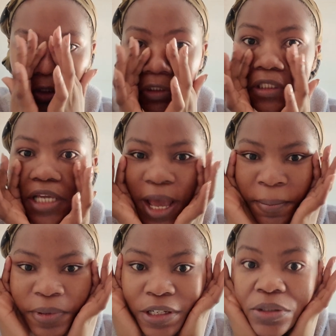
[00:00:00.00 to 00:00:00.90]
which is the
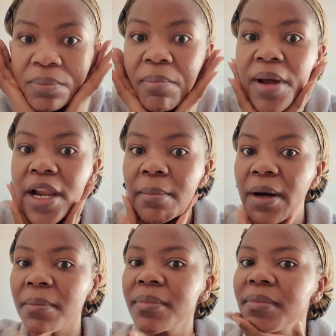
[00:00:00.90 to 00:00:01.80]
absolute
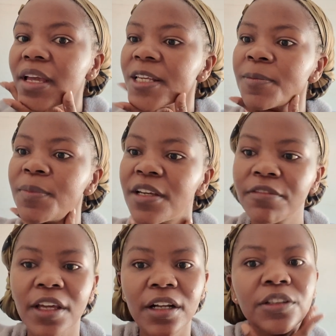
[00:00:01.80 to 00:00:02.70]
minimum
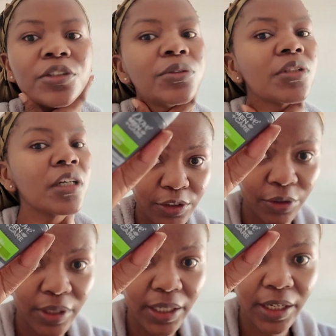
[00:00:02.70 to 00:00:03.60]
SPF that I'll use.
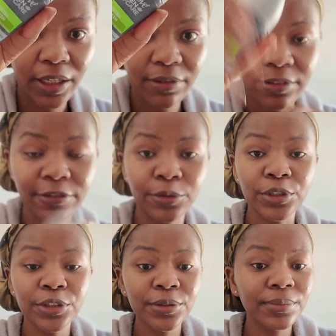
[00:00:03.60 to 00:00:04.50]
Don't let anyone
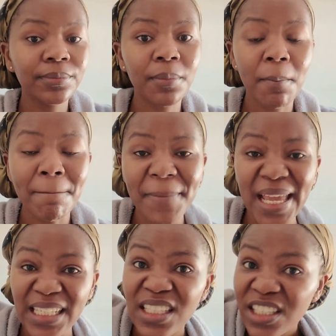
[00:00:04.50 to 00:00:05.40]
fool you.
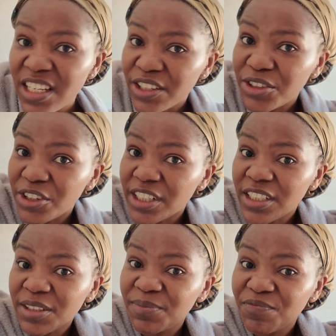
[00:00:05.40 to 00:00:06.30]
Men's
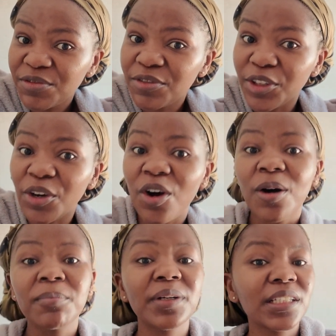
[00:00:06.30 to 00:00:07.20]
deodorant for your
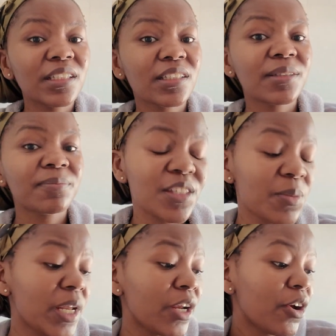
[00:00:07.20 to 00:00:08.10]
armpits is
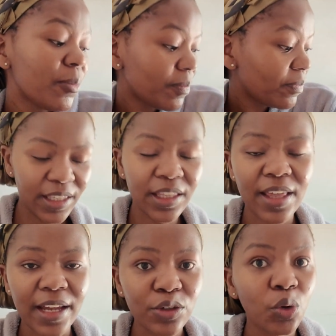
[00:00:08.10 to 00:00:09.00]
the way to go. Either
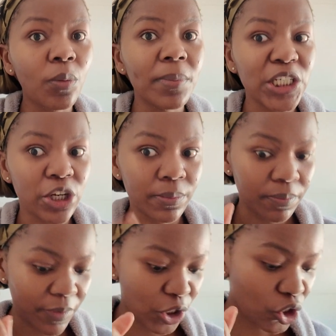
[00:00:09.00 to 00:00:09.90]
that or
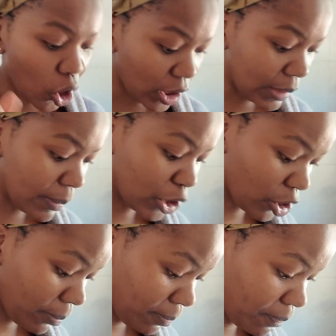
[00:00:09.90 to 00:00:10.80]
Mitchum, the solid
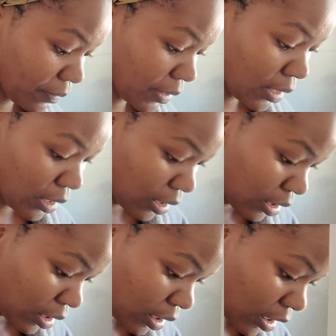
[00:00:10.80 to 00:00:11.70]
Mitchum.
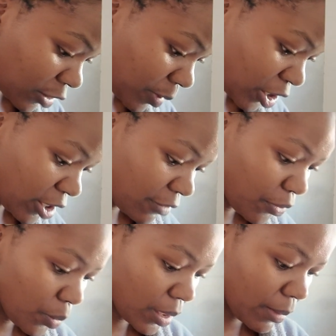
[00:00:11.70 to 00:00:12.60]
Especially
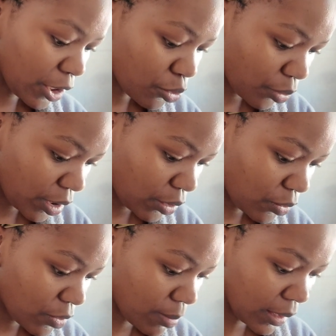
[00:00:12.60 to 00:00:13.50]
if you want to make sure that
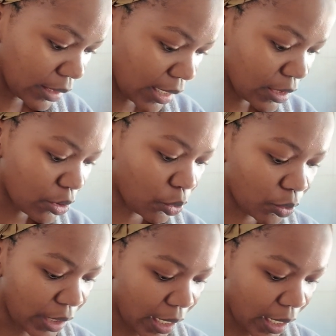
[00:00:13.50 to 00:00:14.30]
you smell nice the whole